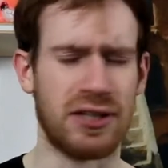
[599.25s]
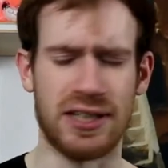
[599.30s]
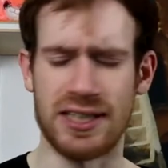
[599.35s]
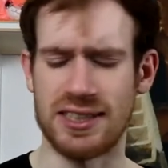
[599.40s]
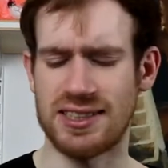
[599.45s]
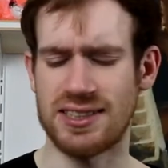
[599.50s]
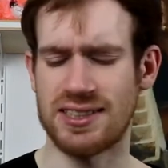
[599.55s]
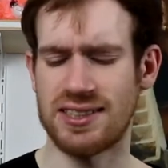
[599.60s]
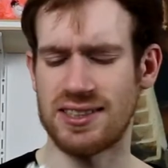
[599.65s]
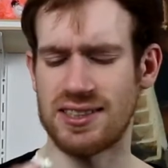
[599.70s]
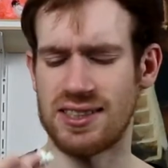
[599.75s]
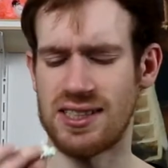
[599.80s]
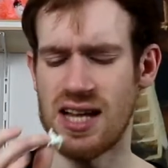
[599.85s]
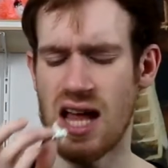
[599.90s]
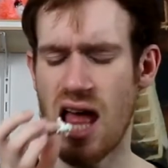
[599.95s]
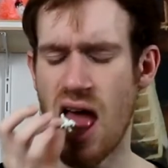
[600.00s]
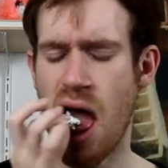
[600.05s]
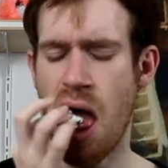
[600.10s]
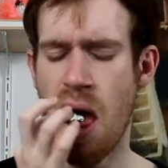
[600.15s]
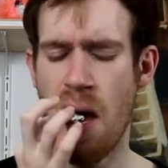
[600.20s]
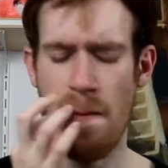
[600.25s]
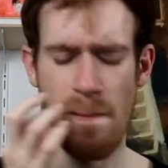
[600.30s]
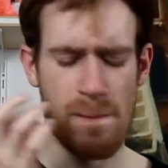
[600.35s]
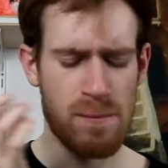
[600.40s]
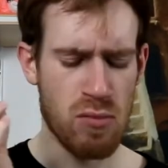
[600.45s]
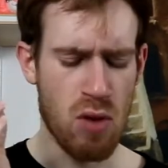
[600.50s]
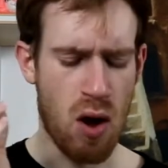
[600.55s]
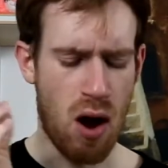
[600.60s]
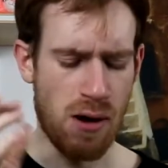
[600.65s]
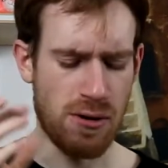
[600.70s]
That's
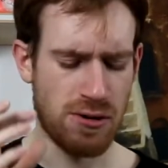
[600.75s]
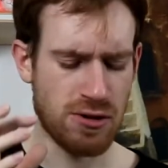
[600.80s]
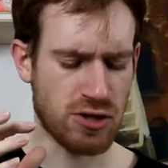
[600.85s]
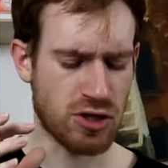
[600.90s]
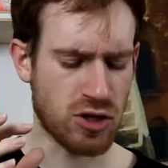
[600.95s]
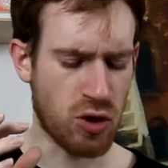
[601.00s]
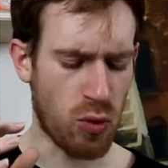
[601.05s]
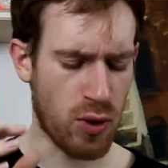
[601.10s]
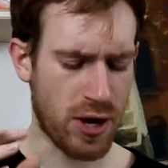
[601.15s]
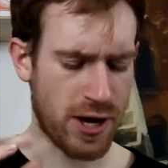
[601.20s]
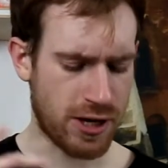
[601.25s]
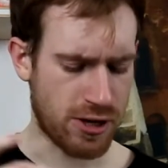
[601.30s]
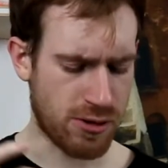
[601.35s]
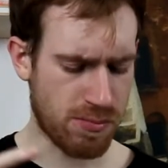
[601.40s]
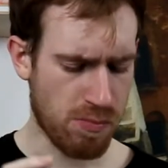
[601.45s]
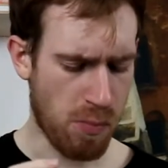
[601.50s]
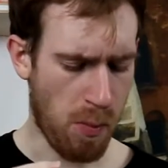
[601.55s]
so weird.